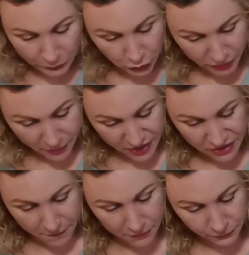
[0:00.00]
bit of bacon.
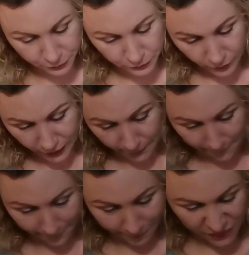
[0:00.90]

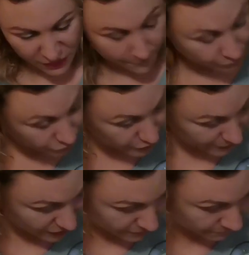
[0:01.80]
Bit of
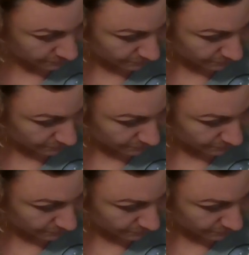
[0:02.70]
bacon.